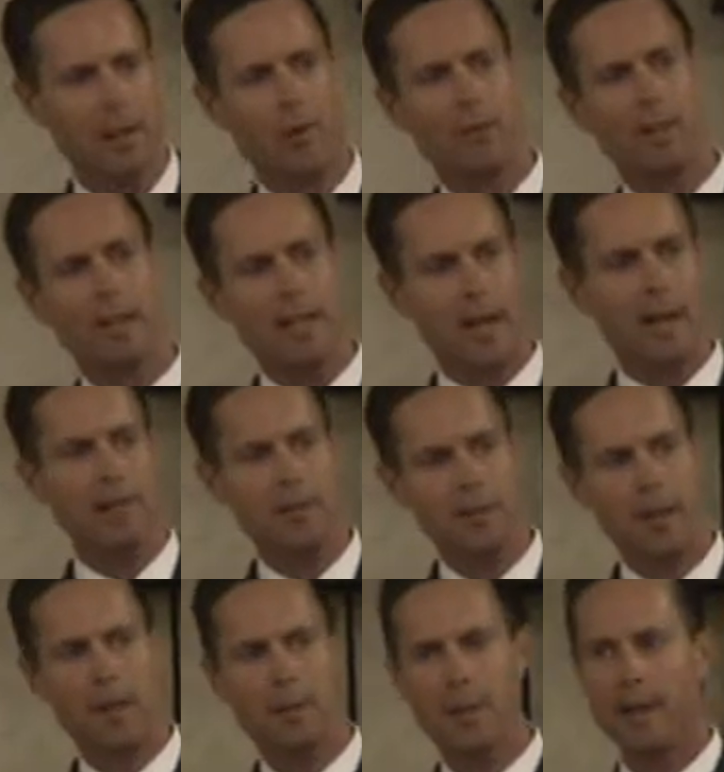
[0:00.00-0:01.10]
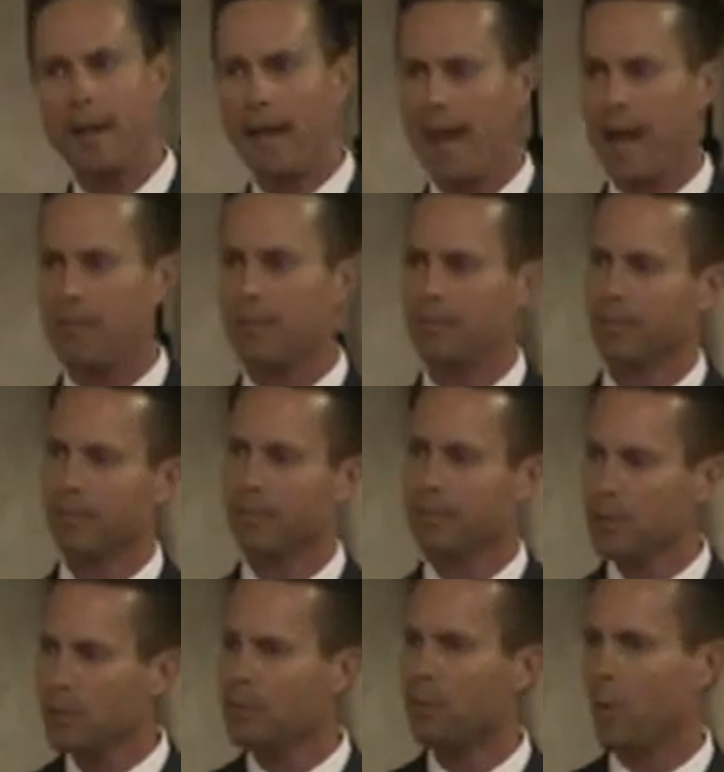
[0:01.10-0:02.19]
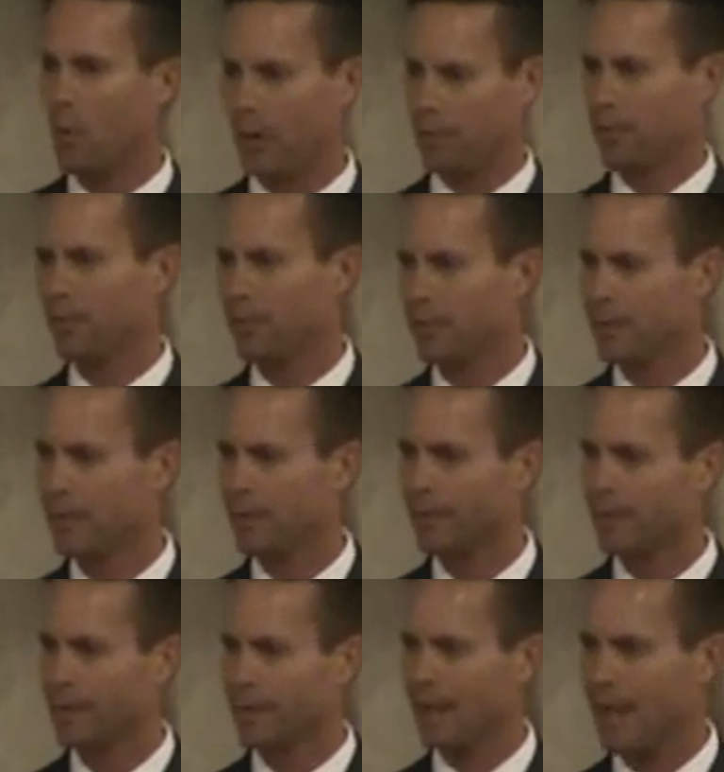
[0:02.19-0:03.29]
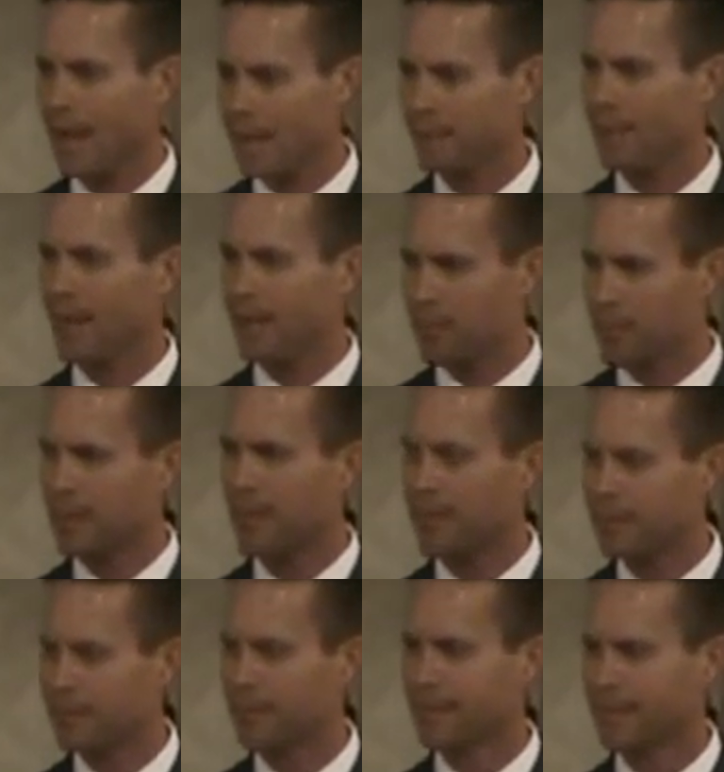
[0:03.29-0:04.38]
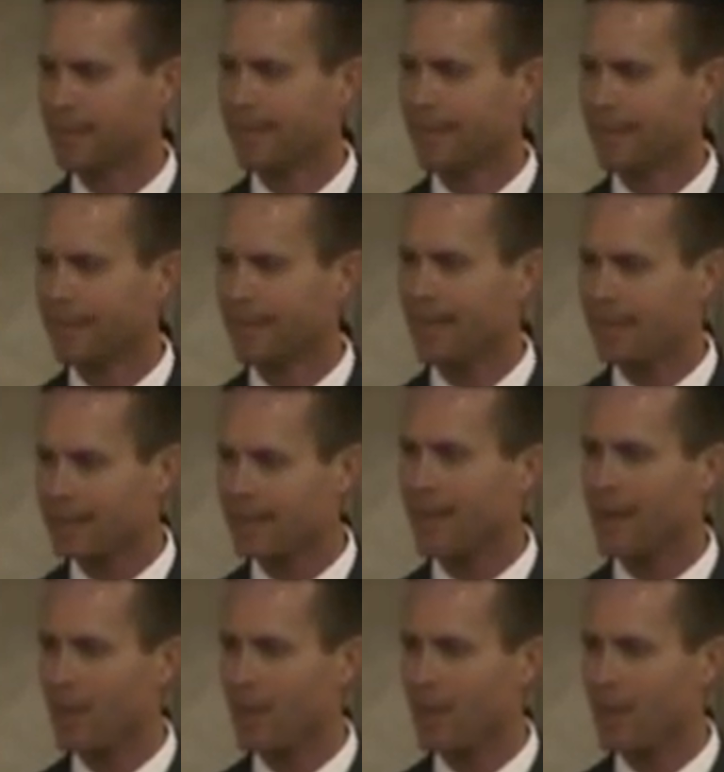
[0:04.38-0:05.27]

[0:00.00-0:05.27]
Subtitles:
only county chairman to have 2 forums in the last 5 weeks. You always got